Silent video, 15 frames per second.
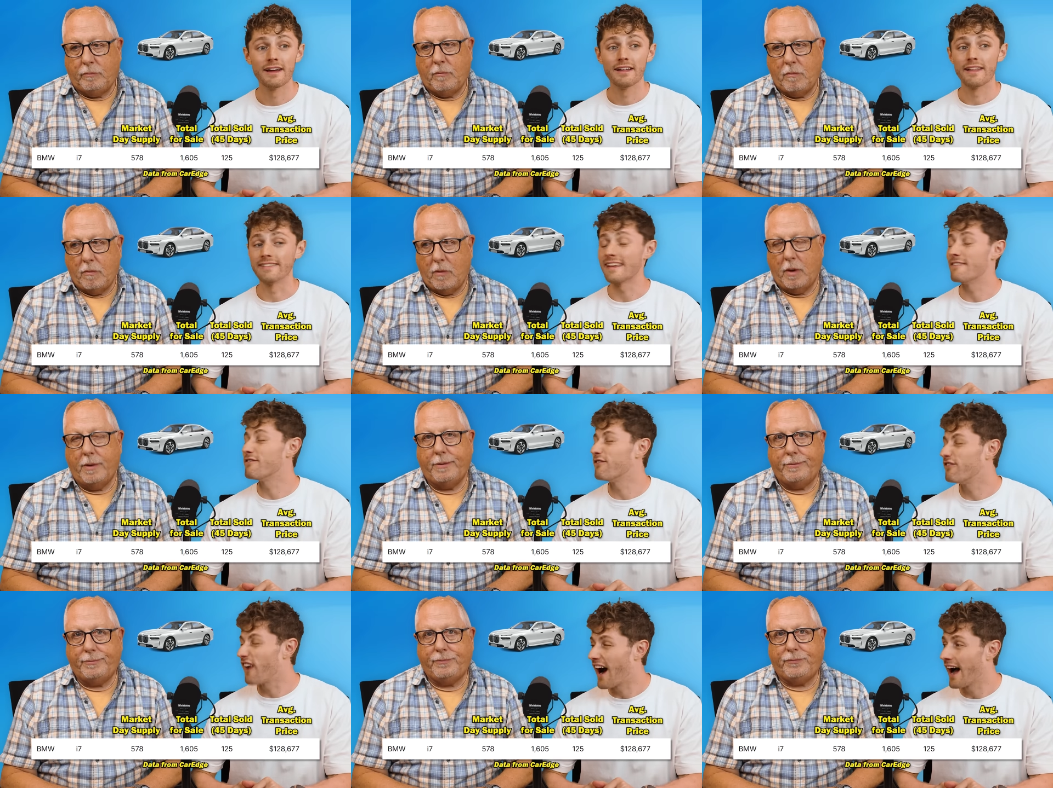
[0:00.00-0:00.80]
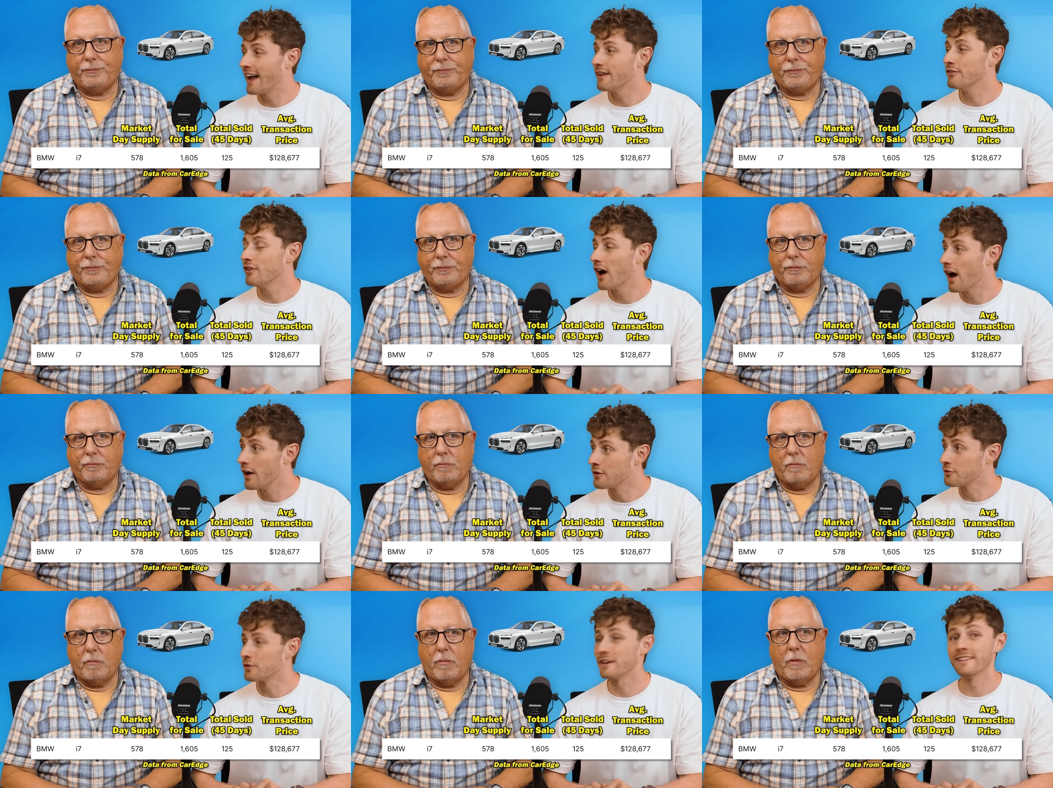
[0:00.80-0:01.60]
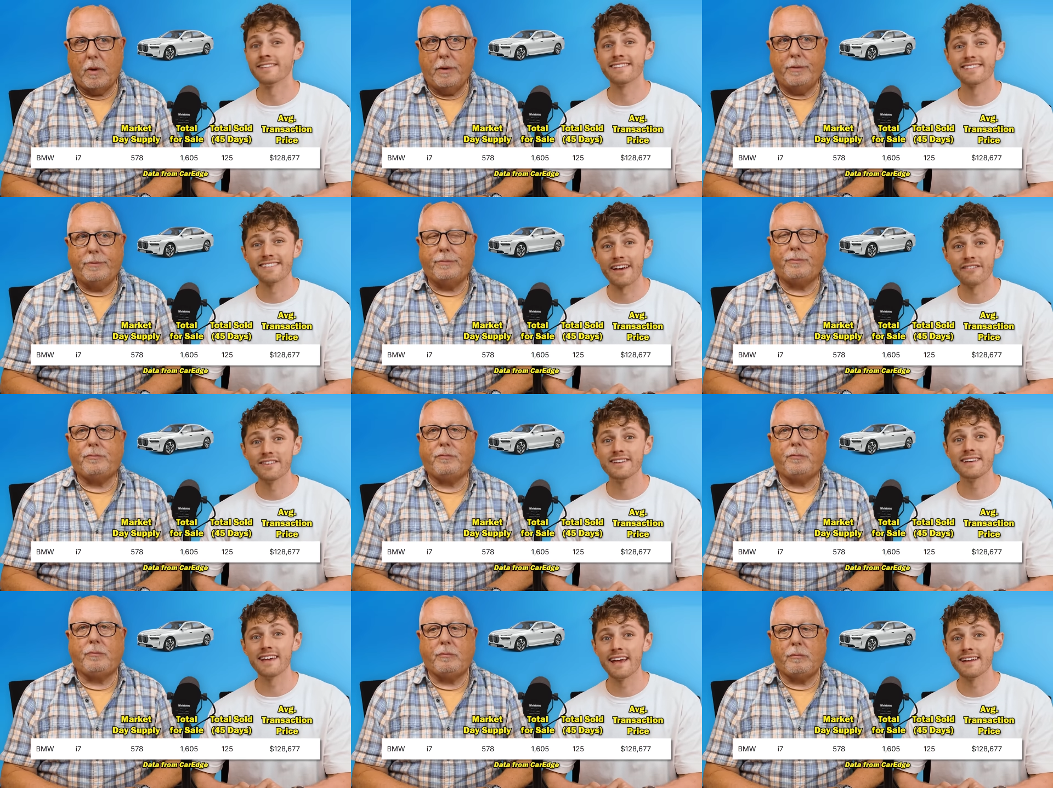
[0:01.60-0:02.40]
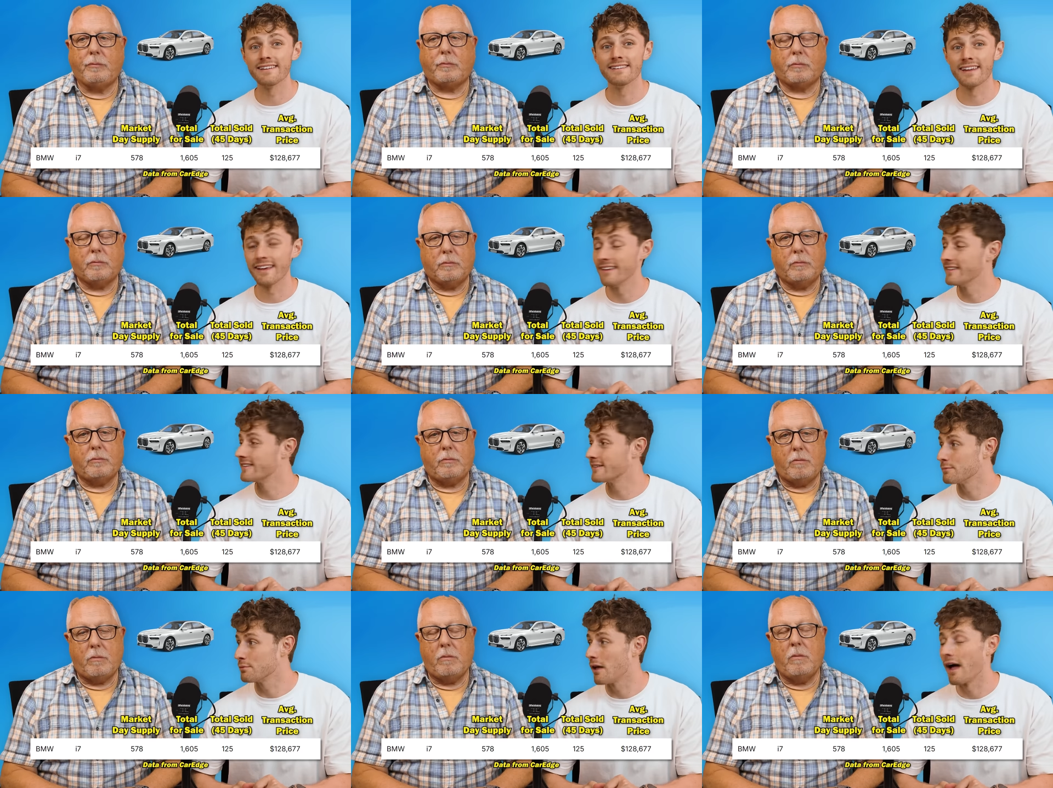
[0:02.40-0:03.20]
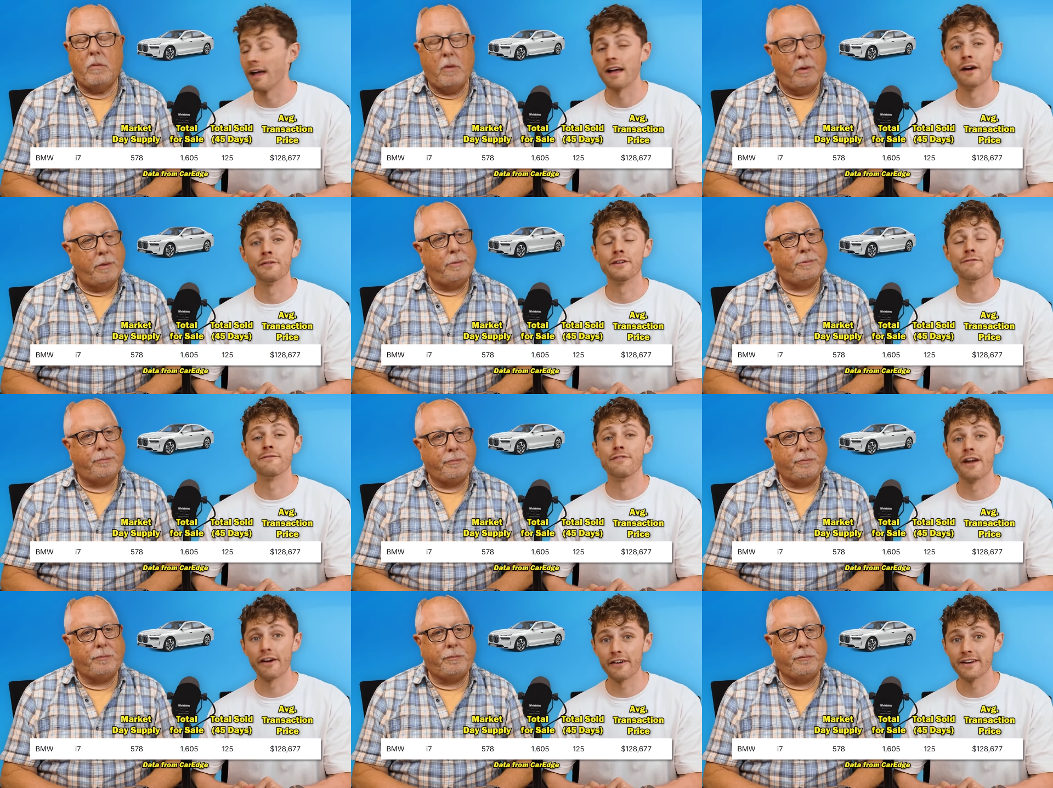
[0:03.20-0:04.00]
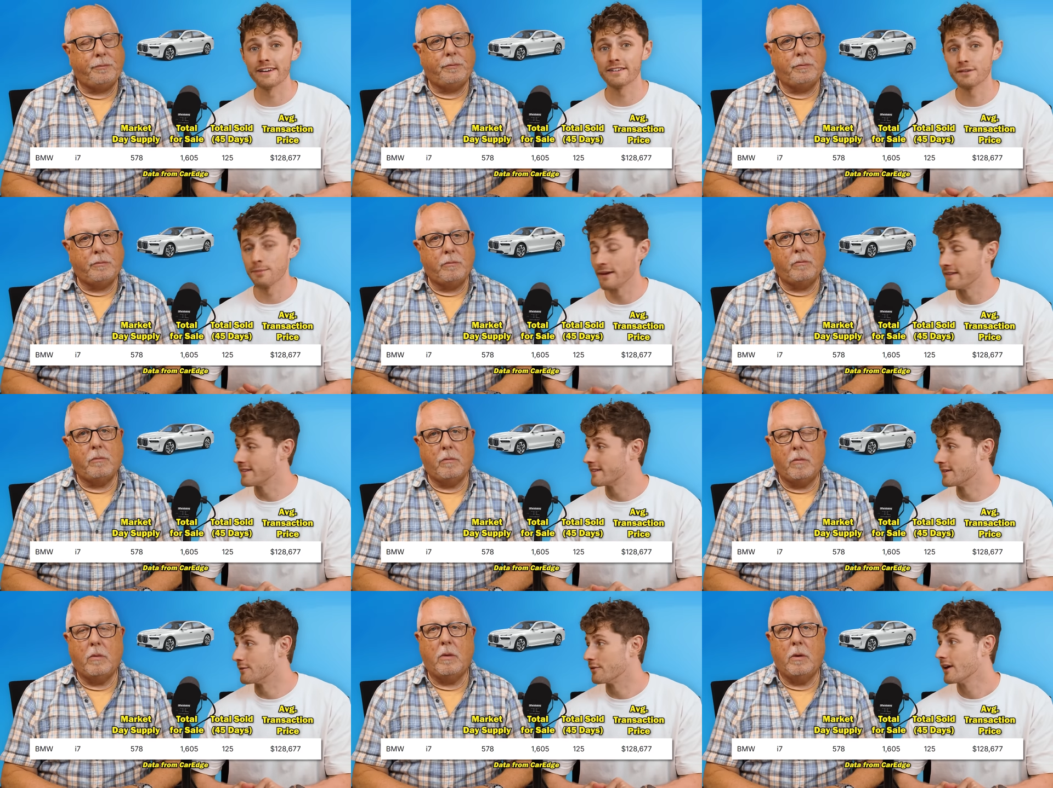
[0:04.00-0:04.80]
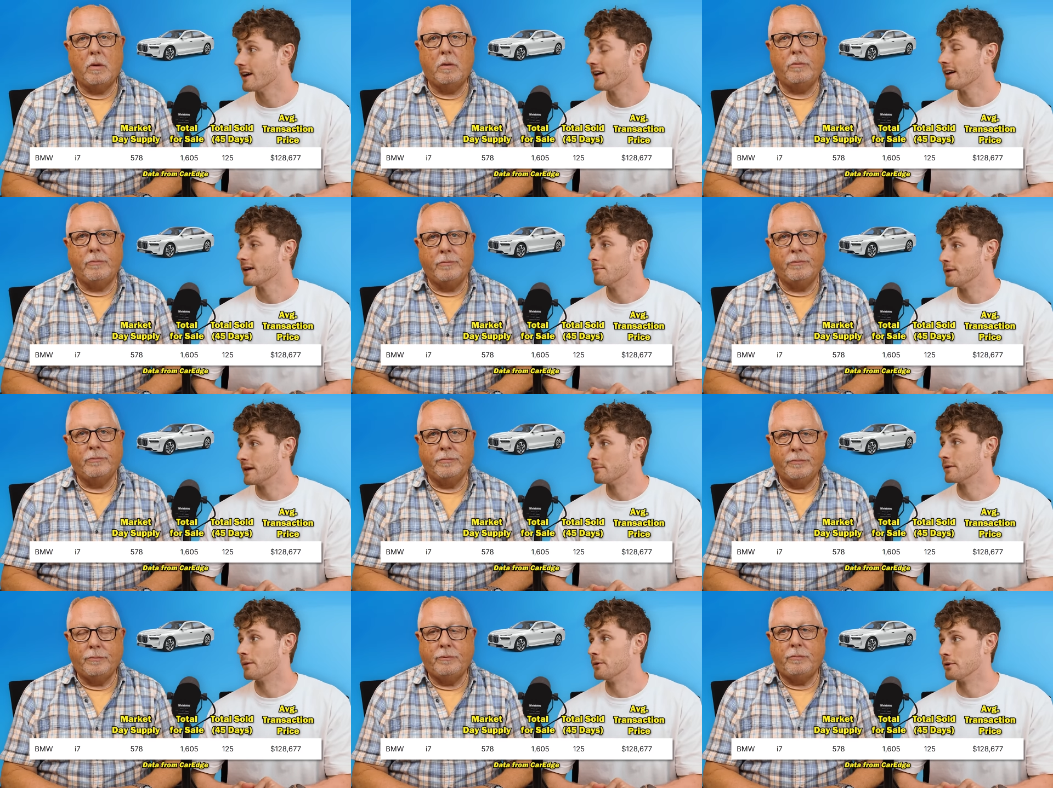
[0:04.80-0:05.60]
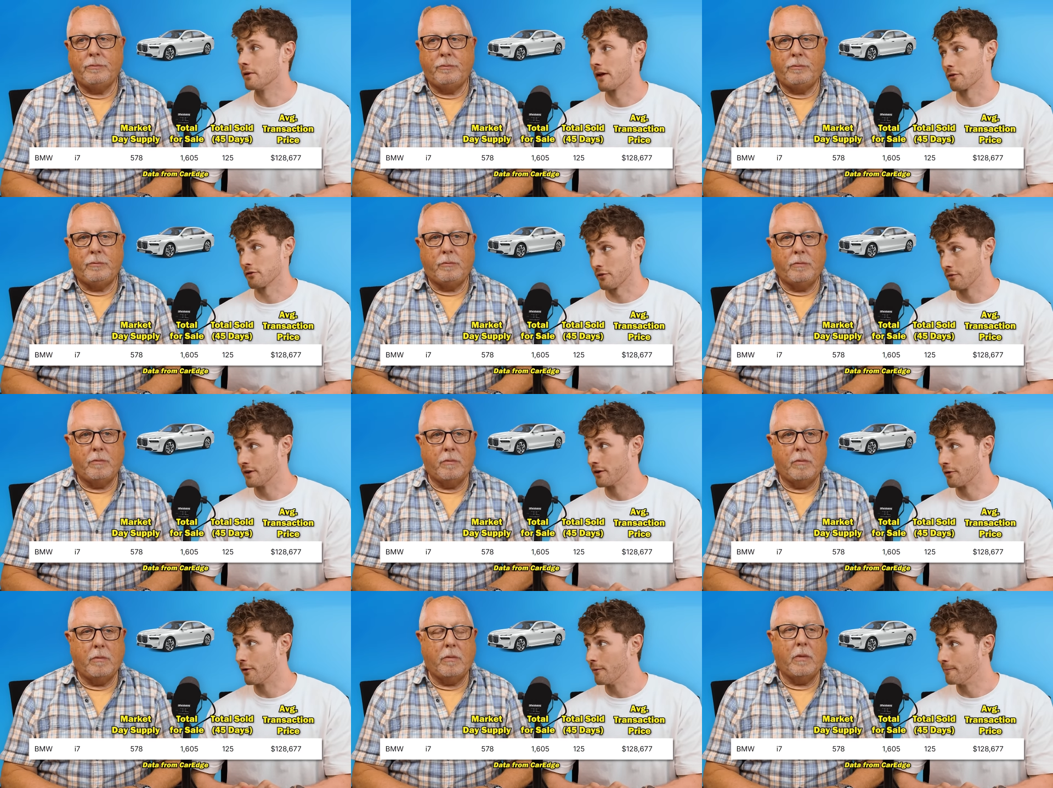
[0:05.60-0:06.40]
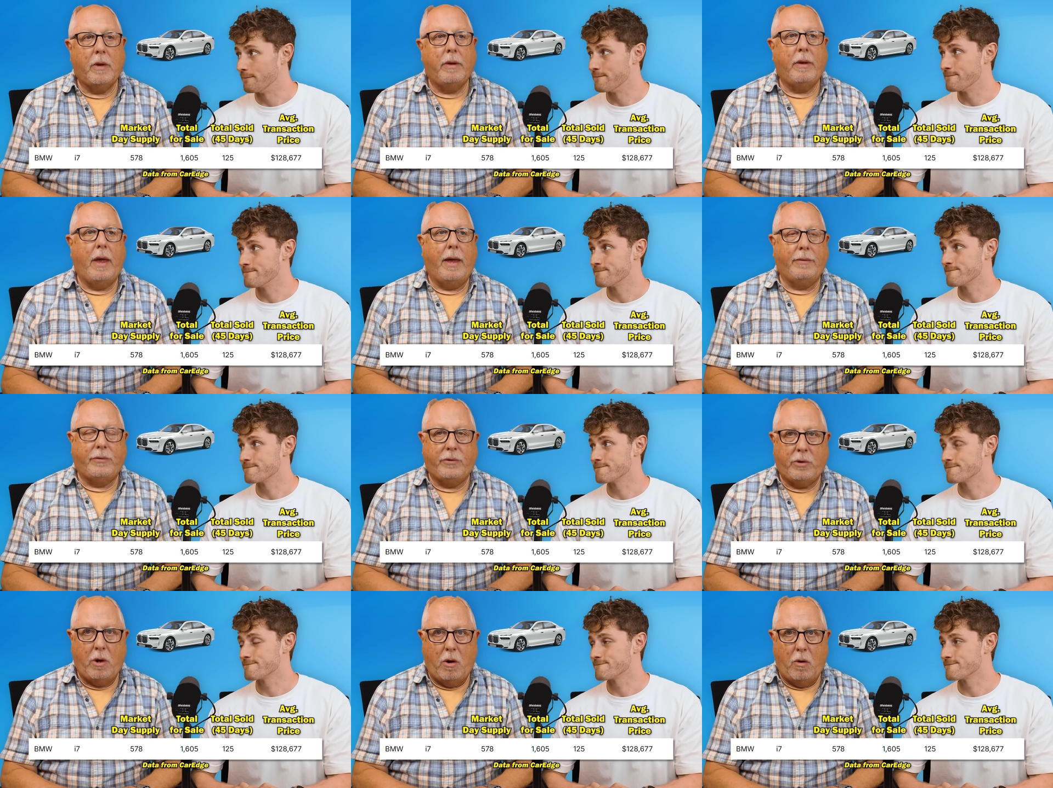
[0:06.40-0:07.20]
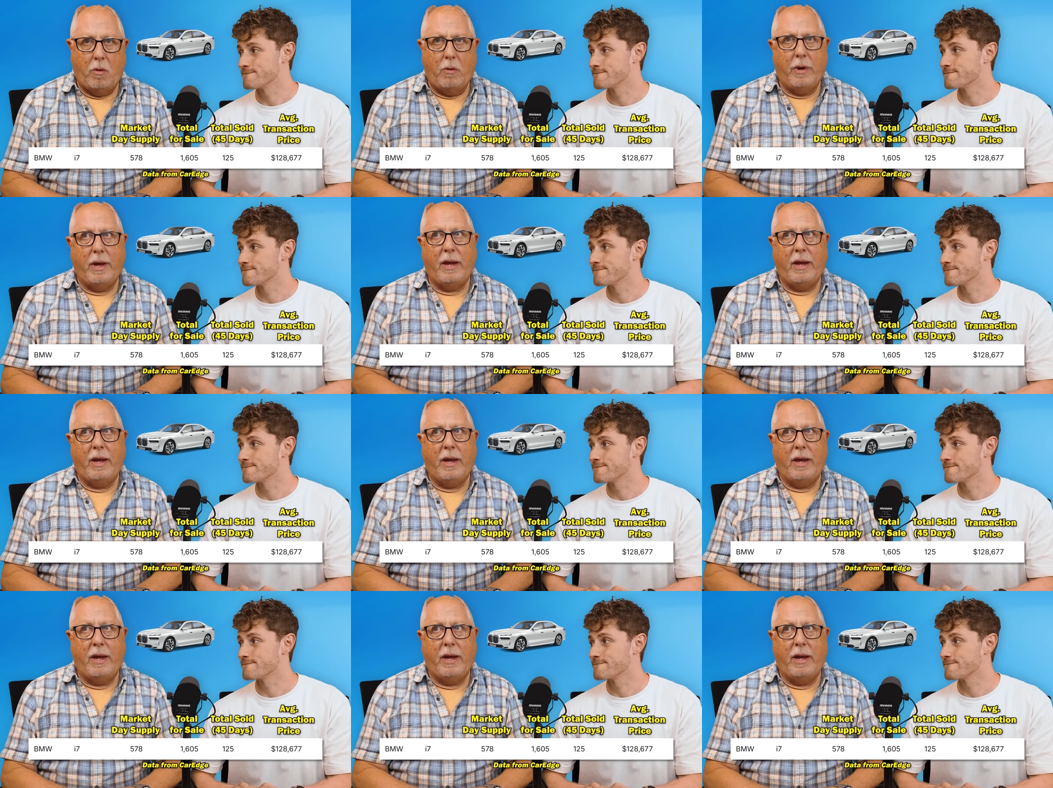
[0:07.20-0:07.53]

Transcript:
Speaker 1: That's a 578 days supply of a very expensive BMW electric vehicle.
Speaker 2: So,